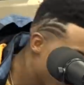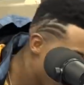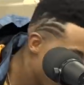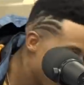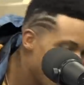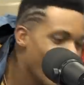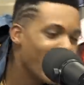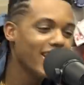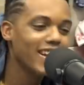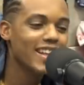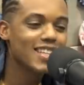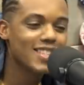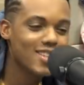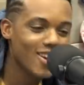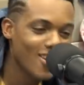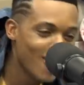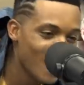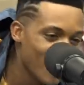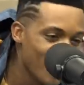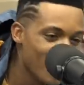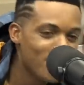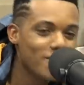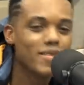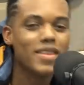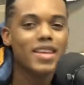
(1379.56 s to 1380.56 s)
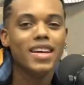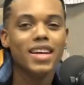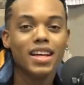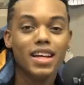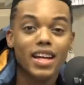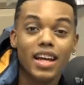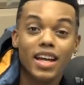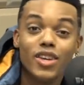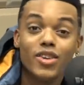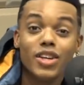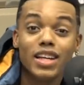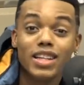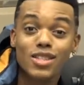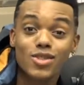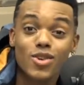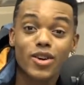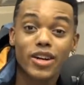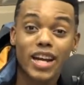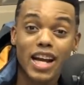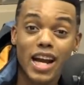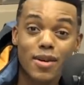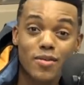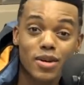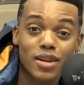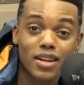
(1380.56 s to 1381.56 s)
All right, let's go. You get us on
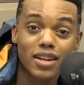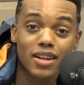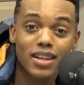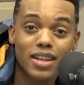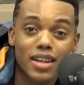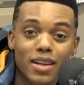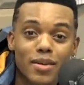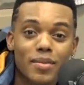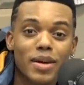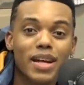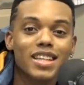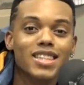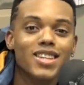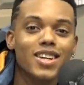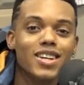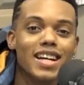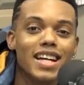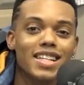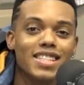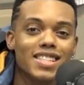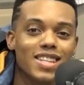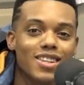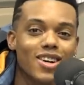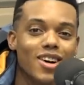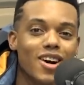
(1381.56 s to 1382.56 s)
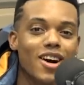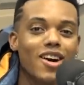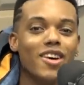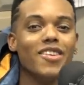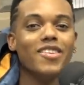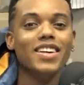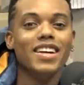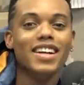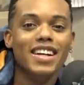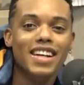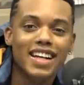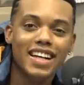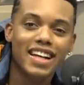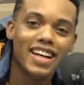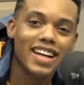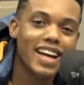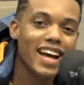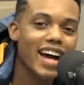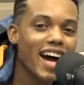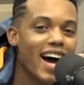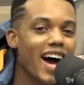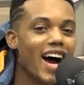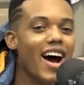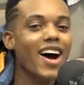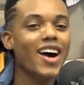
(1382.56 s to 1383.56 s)
camera? Man, turn that shit up.
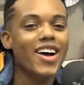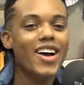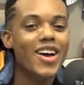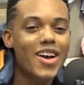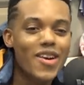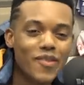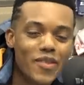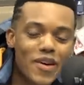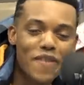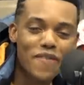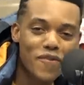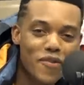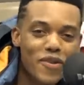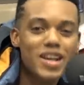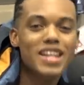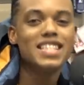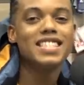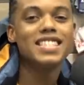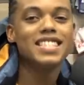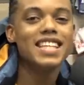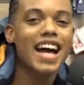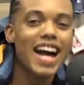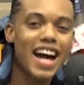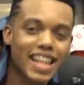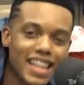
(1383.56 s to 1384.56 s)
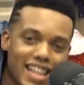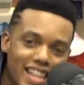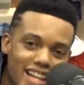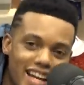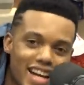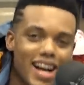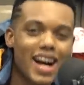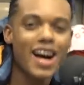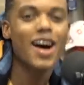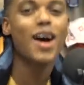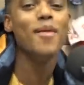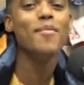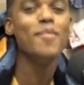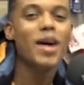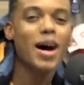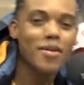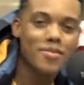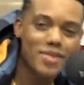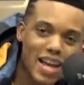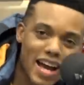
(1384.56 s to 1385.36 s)
Yeah, we freestyling. I'm up